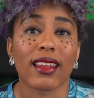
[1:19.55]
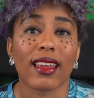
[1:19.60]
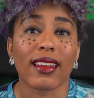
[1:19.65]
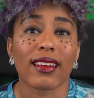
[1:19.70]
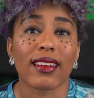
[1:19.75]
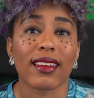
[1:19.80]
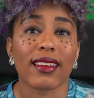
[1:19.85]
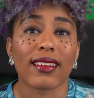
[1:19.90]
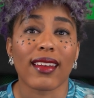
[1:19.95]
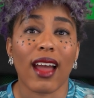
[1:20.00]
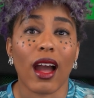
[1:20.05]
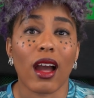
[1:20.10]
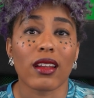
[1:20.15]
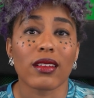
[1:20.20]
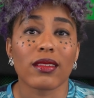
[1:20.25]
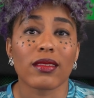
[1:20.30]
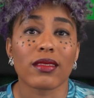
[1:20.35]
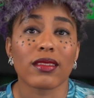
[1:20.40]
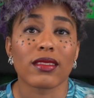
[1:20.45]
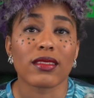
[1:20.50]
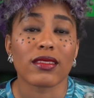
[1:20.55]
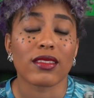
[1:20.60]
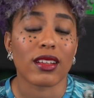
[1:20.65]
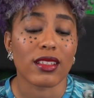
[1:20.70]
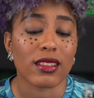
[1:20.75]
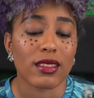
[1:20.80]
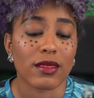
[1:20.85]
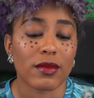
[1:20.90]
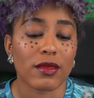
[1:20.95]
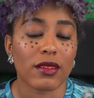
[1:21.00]
and not
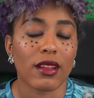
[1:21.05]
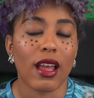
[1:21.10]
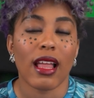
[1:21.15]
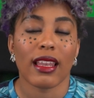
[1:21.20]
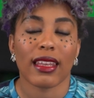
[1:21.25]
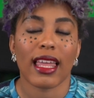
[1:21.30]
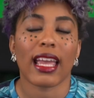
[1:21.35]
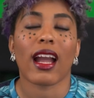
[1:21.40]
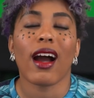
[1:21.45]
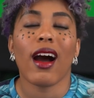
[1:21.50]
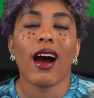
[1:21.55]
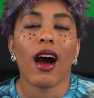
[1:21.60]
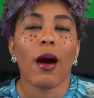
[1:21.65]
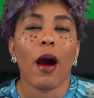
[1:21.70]
just like